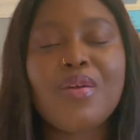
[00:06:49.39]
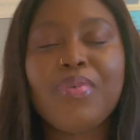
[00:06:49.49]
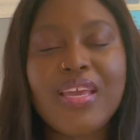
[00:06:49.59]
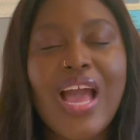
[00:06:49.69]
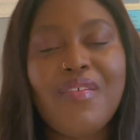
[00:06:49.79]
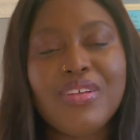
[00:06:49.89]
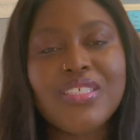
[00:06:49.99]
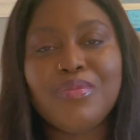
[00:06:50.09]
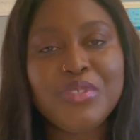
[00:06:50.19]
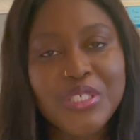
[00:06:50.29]
to be having
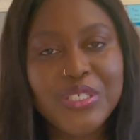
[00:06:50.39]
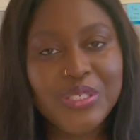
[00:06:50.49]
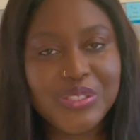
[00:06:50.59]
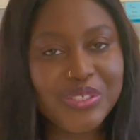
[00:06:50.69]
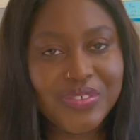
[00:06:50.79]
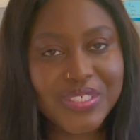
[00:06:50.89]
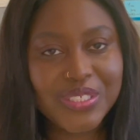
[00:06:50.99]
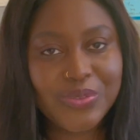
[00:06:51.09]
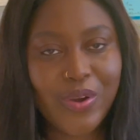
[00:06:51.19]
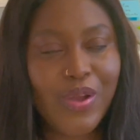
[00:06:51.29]
some juicy stories
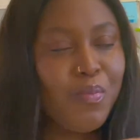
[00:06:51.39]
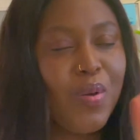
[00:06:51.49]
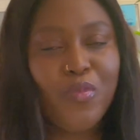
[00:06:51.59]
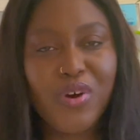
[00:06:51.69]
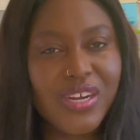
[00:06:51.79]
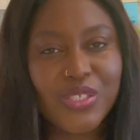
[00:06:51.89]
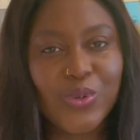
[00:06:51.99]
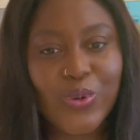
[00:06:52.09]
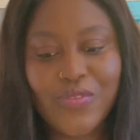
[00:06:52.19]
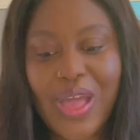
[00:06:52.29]
as well, and memoirs and
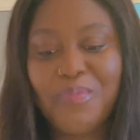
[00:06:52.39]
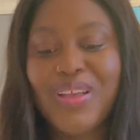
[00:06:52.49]
all of that.